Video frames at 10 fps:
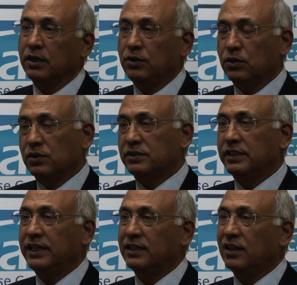You could
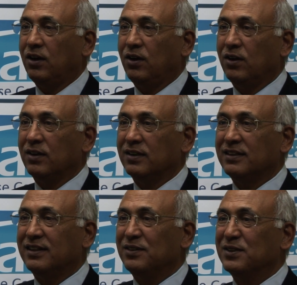see in the hall
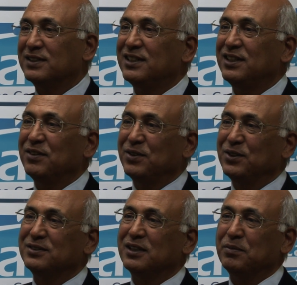the diversity of
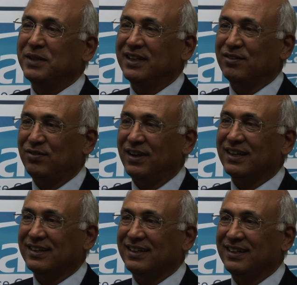Houston being
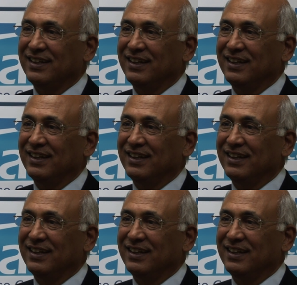reflected.